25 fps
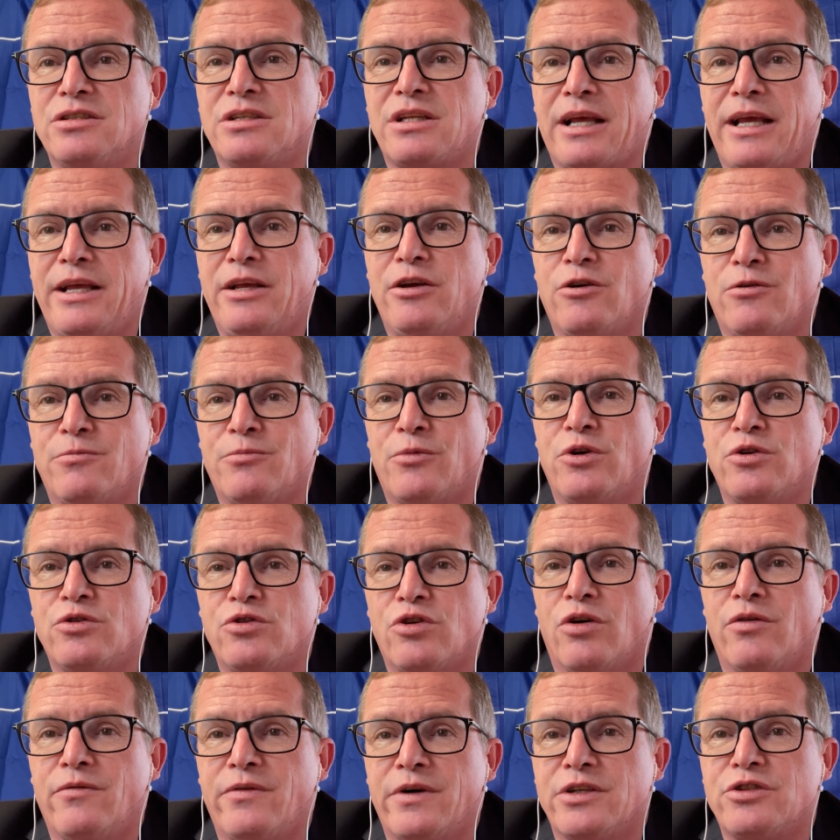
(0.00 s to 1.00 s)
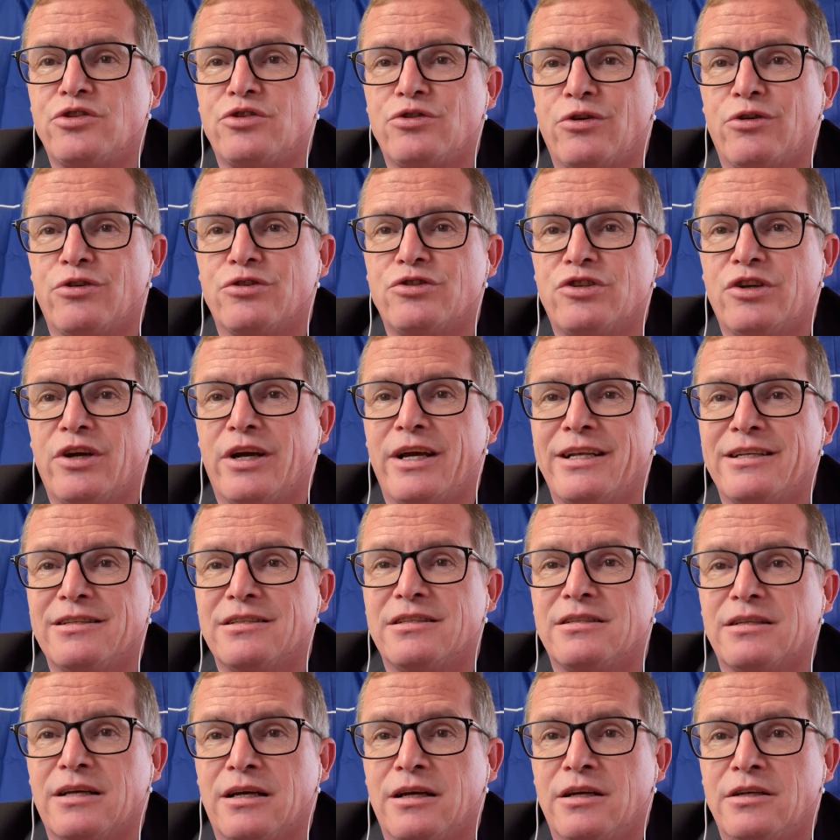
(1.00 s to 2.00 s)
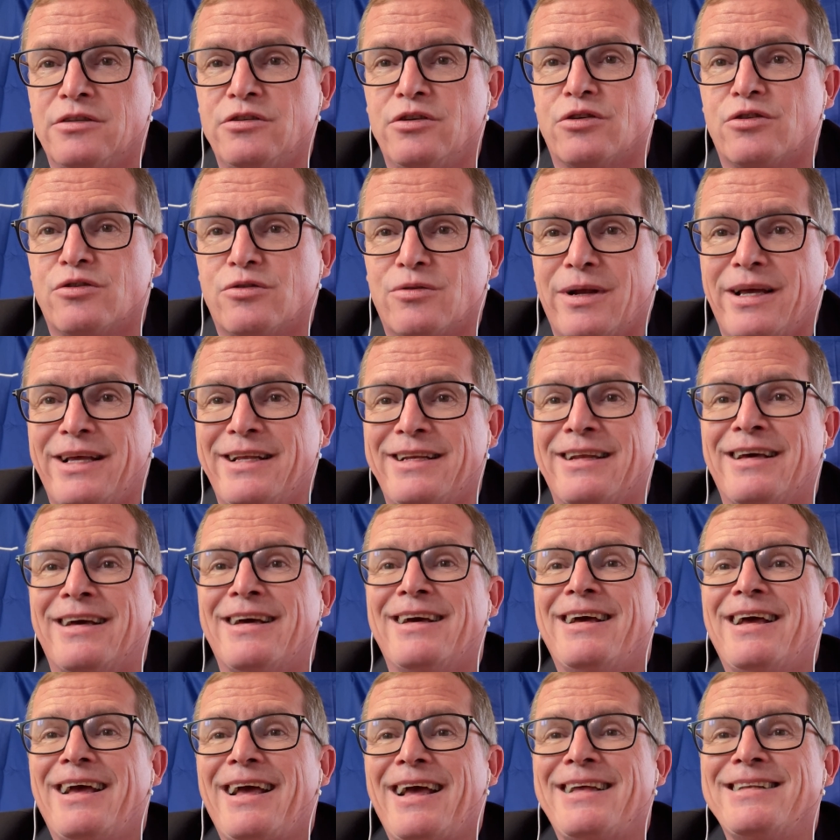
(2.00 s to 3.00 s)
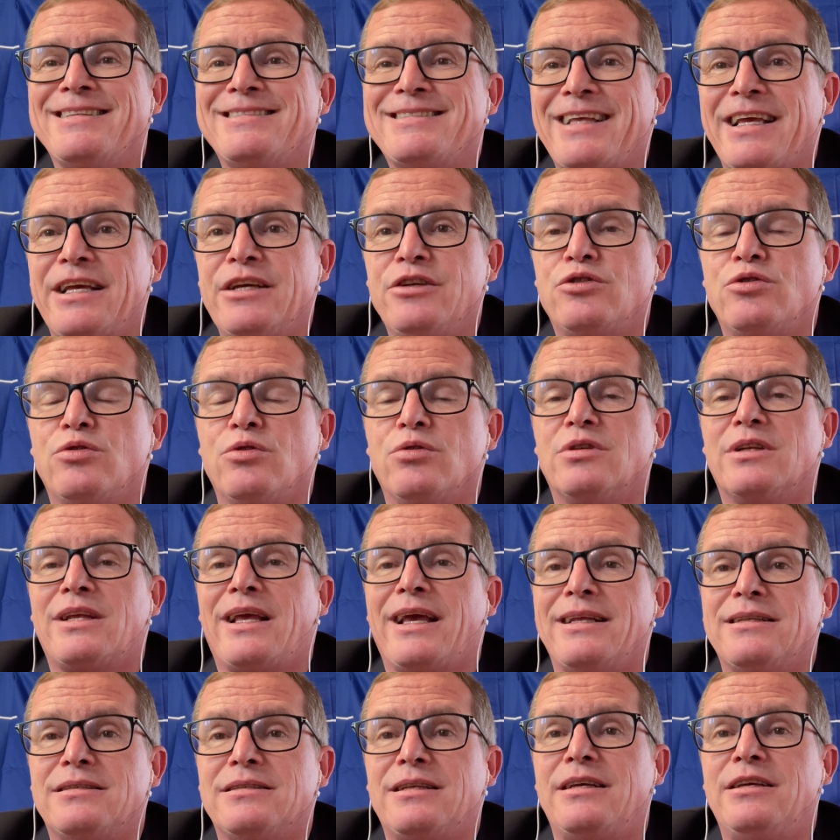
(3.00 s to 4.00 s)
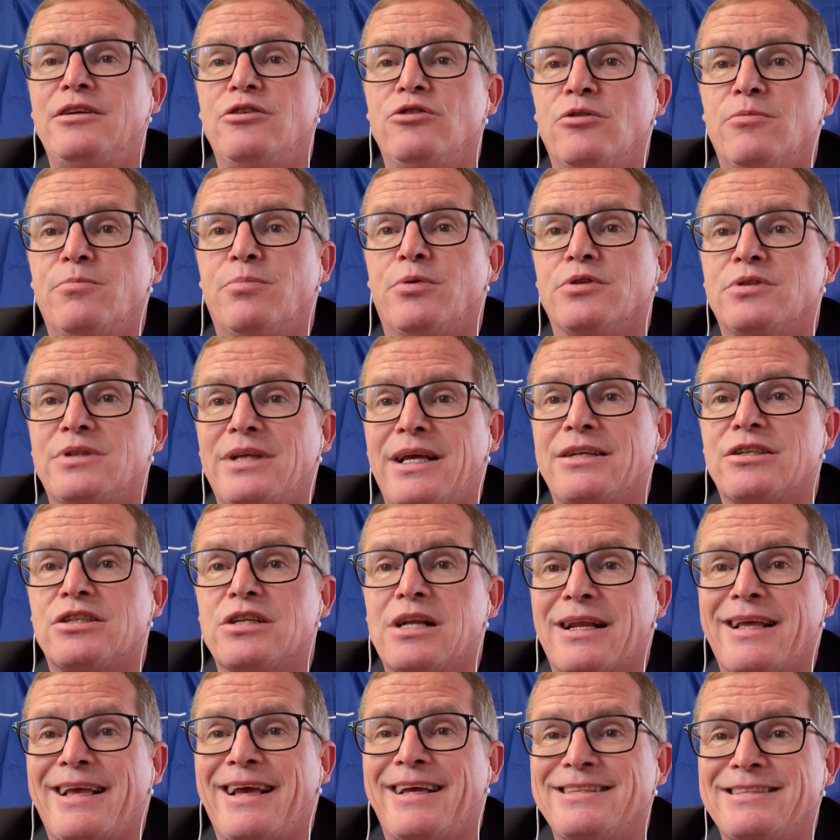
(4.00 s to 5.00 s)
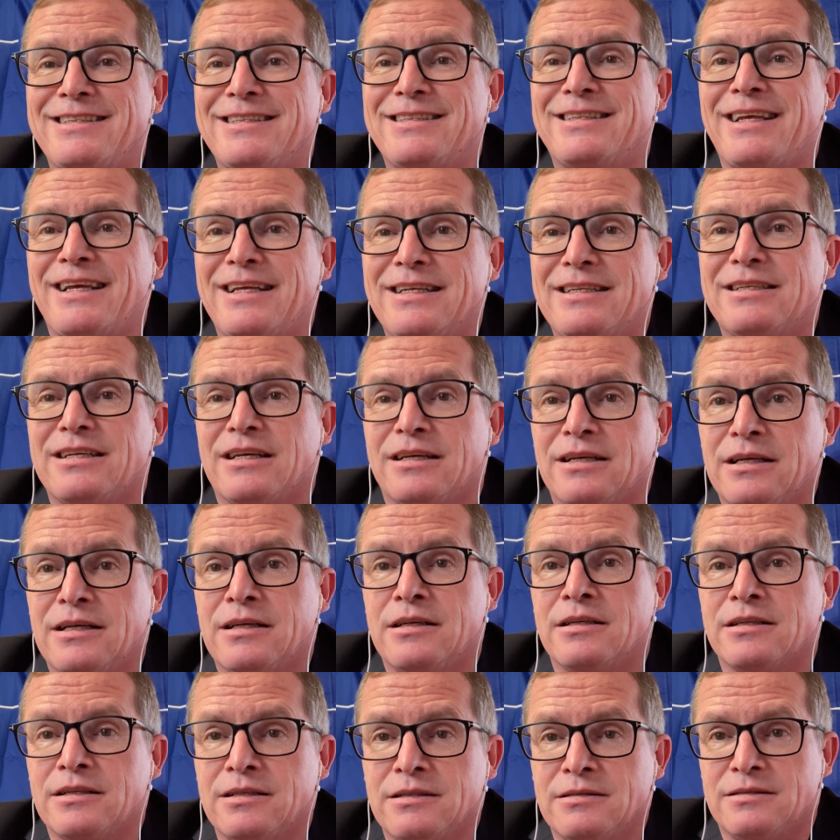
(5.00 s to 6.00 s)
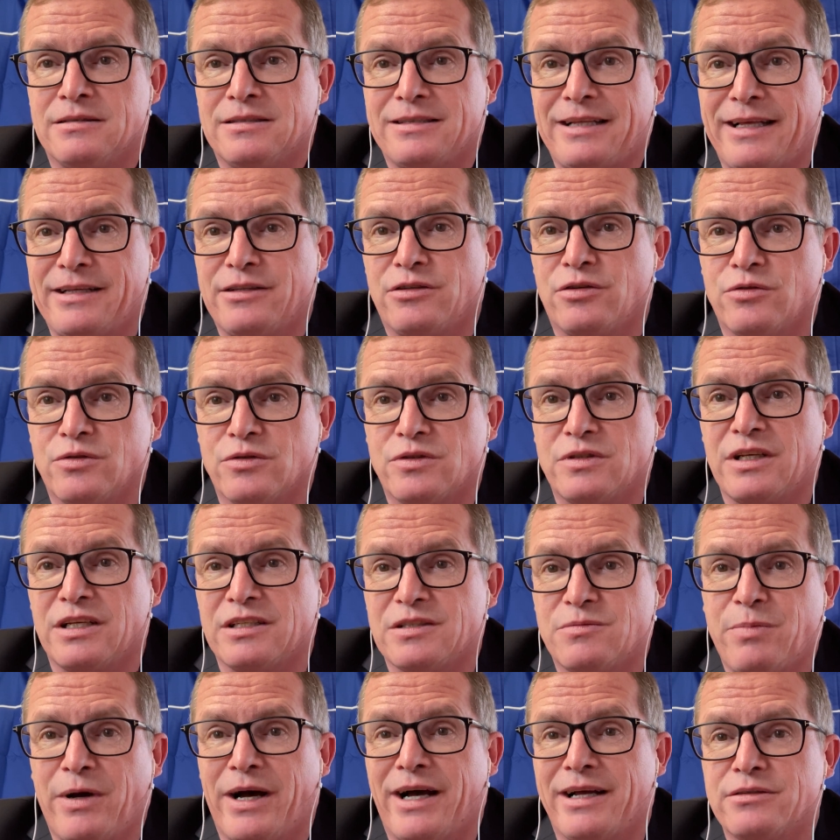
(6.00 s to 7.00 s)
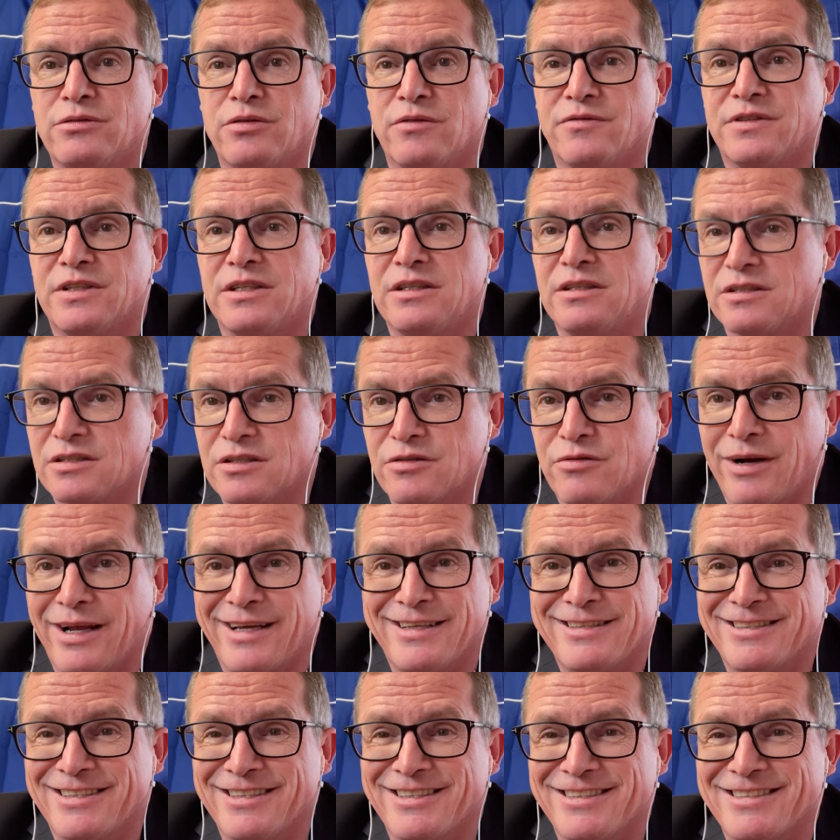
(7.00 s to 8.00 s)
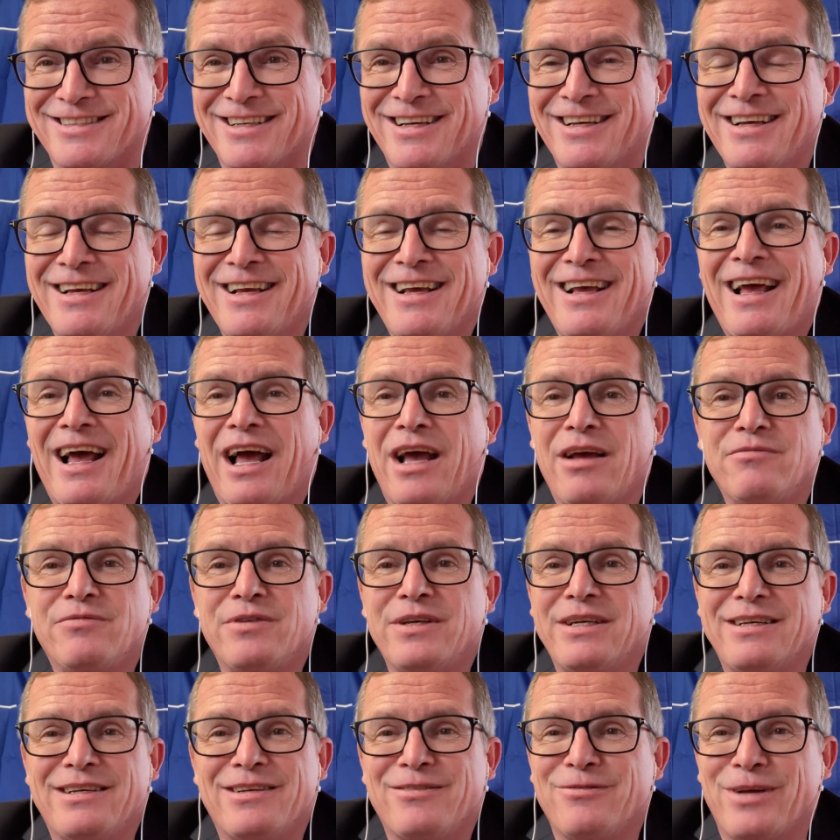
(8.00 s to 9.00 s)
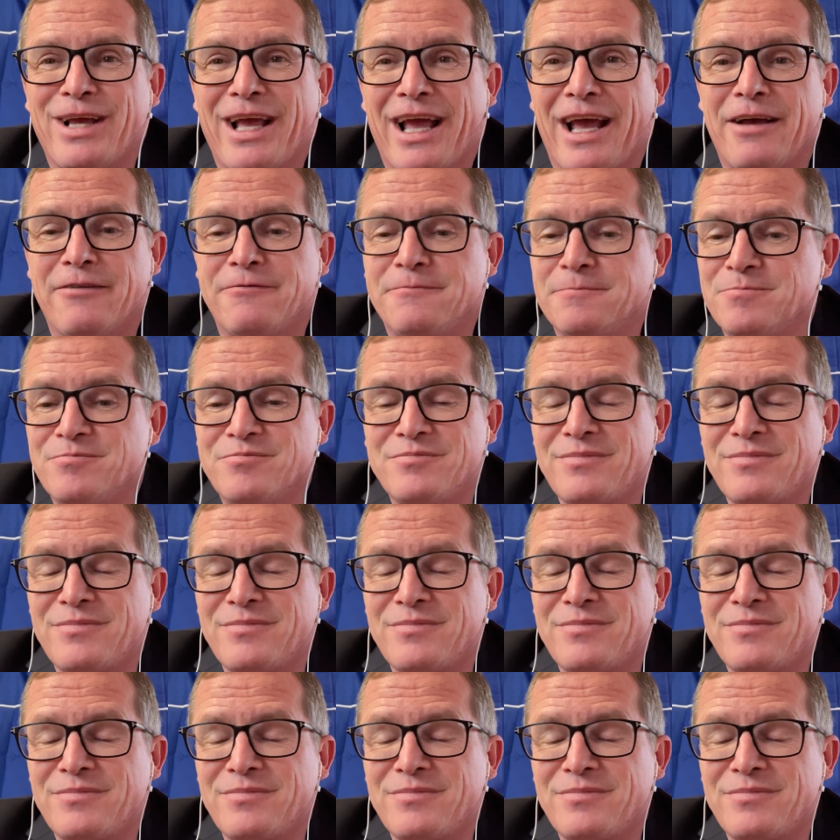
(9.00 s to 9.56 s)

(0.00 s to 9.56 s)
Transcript: trio, Moldova, Georgia, and Ukraine, and they should get the EU potential candidate status as part of this crisis. I think we have